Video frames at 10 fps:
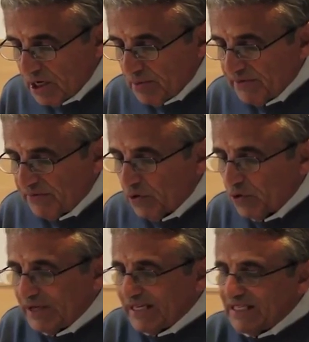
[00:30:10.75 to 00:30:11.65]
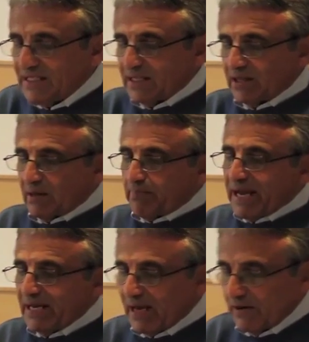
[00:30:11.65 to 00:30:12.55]
before releasing the
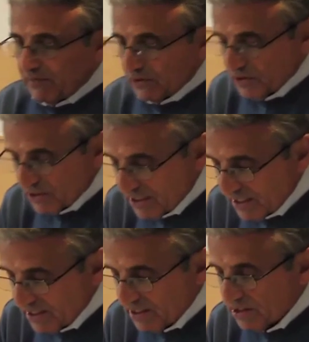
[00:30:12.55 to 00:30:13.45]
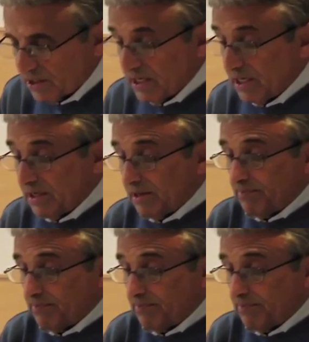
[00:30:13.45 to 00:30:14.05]
bailout funds needed to keep